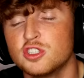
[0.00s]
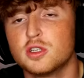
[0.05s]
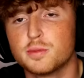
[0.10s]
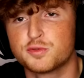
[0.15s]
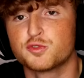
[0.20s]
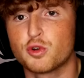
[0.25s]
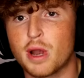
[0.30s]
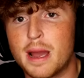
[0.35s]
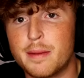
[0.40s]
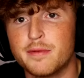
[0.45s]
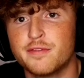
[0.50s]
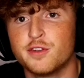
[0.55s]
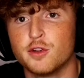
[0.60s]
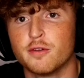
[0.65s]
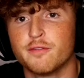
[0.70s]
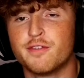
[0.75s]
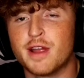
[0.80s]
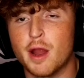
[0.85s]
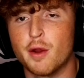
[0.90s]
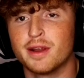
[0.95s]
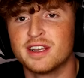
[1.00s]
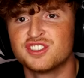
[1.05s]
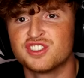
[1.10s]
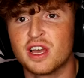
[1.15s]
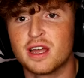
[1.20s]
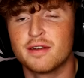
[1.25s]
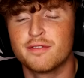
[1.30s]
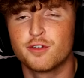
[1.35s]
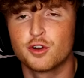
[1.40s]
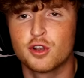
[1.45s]
Subscribe if you're very
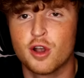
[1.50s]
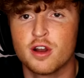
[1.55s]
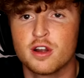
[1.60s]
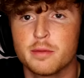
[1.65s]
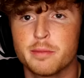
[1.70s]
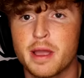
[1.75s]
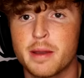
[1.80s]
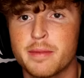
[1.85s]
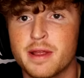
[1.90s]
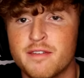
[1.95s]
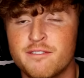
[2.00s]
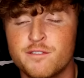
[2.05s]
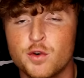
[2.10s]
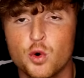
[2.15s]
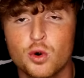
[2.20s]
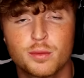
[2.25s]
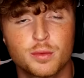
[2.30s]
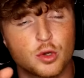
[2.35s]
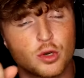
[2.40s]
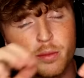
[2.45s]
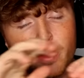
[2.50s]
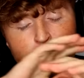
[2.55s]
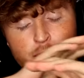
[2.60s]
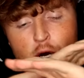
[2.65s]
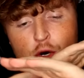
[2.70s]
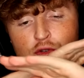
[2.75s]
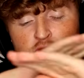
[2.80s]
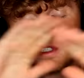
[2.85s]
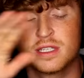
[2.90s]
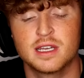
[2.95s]
excited for Garten of Banban 4. I'm going to be
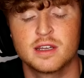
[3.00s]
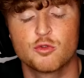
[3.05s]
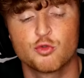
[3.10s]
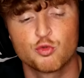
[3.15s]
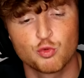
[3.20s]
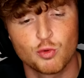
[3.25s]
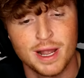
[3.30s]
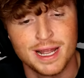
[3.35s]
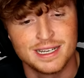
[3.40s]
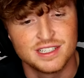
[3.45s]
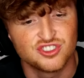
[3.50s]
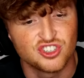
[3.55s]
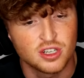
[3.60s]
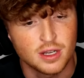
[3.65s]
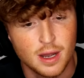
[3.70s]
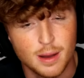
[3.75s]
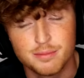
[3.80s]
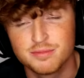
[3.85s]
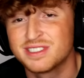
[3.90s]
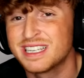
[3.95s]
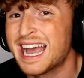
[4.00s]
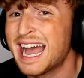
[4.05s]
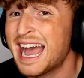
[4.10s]
posting it right as it comes